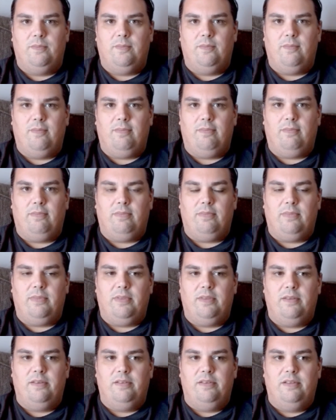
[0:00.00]

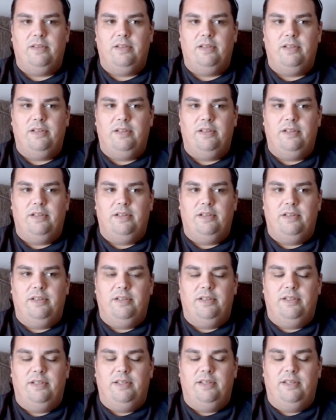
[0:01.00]

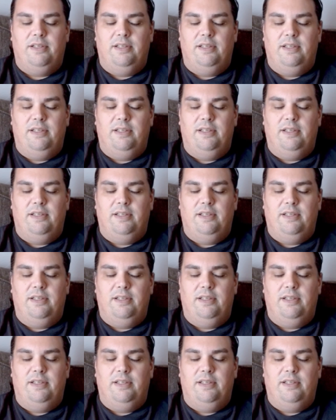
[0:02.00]
Nobody speaks.